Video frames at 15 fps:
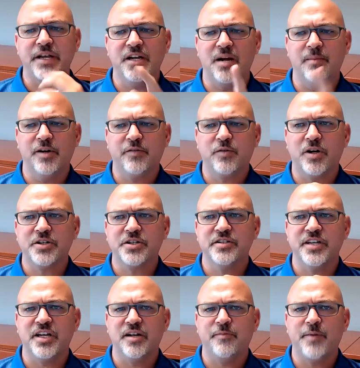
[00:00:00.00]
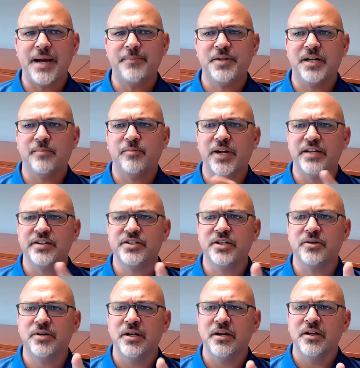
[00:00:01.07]
a number of questions that have popped up, Brad.
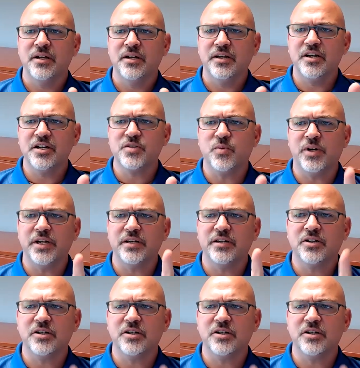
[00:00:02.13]
So here's one.